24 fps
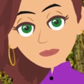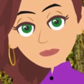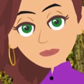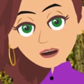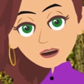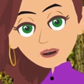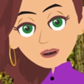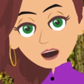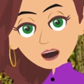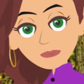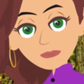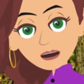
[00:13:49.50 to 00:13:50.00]
to
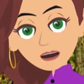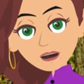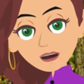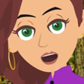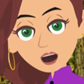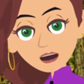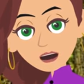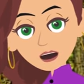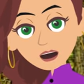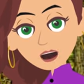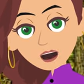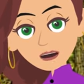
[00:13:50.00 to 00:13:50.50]
get
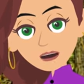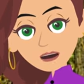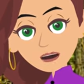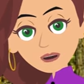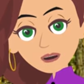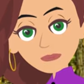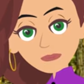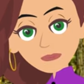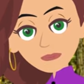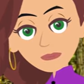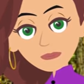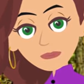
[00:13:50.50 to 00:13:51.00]
lined
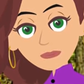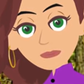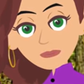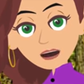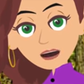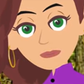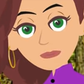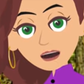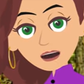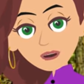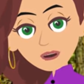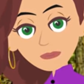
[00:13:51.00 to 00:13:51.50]
up
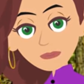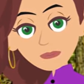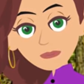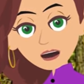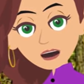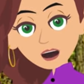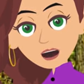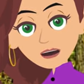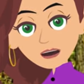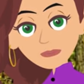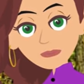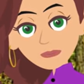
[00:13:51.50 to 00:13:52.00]
with your
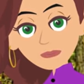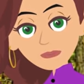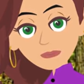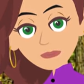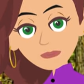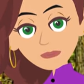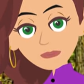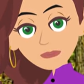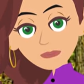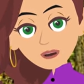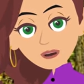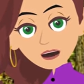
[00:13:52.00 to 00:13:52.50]
true
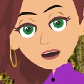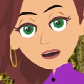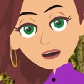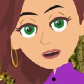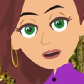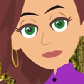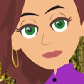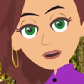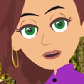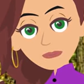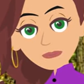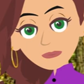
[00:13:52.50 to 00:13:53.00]

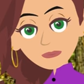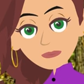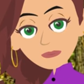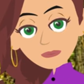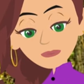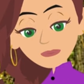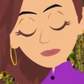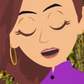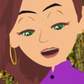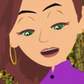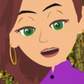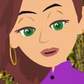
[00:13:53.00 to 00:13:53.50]
powerful
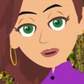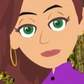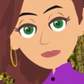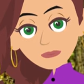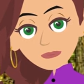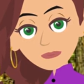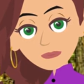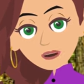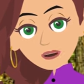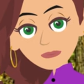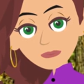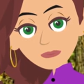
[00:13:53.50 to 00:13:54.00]
point
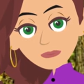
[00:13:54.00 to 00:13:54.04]
of